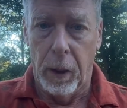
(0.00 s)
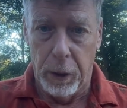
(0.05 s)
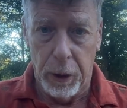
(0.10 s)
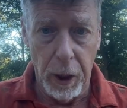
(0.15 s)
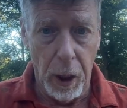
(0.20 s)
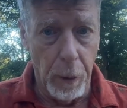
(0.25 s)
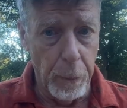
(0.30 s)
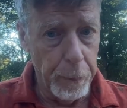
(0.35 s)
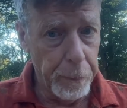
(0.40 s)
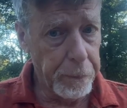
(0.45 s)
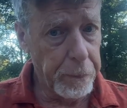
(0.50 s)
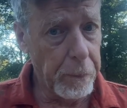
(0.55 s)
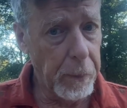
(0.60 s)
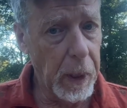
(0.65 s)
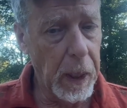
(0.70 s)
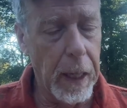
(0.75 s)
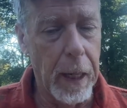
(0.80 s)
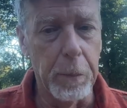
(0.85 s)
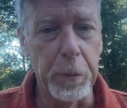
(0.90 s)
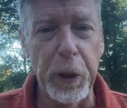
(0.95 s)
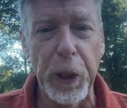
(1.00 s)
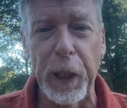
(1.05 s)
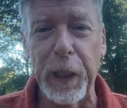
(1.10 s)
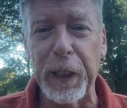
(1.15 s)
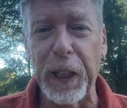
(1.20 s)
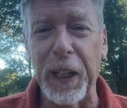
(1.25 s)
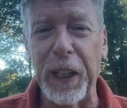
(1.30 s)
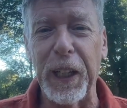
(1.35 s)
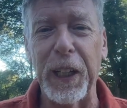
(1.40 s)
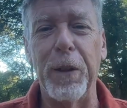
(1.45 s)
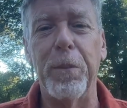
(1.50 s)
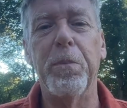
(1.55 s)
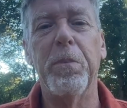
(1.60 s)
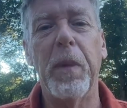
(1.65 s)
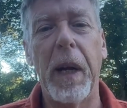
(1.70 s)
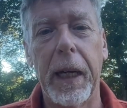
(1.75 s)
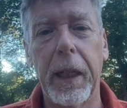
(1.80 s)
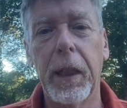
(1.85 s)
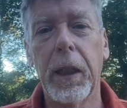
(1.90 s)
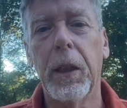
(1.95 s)
So, I'm saying that in
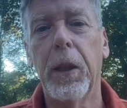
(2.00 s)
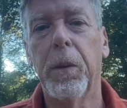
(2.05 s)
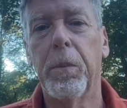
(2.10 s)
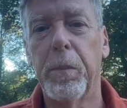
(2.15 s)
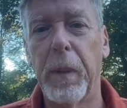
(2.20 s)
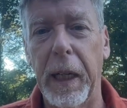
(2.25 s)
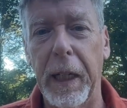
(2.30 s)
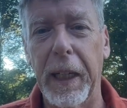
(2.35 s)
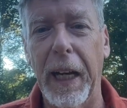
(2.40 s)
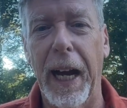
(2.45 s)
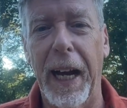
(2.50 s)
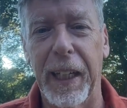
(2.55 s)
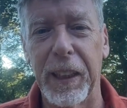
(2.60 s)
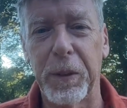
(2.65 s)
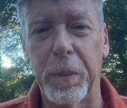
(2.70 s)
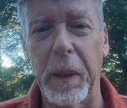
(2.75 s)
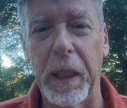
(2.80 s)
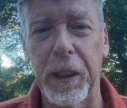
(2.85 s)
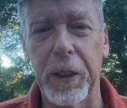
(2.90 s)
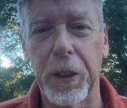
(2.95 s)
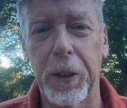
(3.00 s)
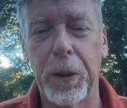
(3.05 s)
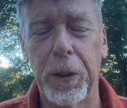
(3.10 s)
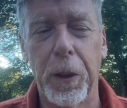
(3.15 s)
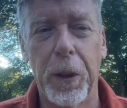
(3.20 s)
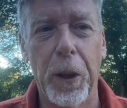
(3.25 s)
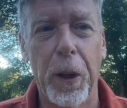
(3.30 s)
many, many aspects,